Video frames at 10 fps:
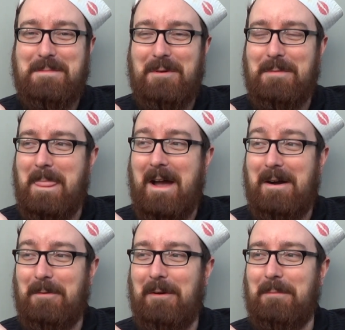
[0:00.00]
But
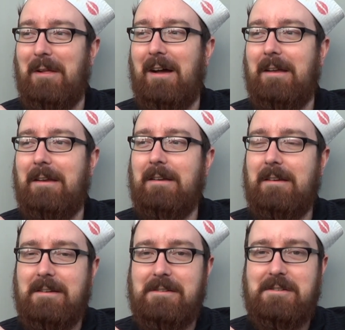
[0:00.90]
now I'm like,
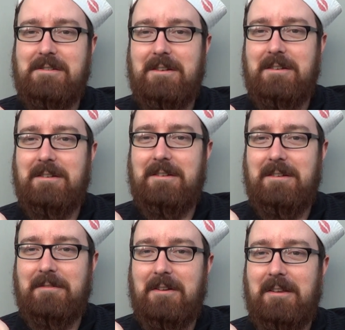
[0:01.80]

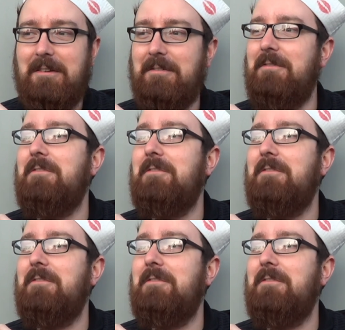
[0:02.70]
yeah, I've got like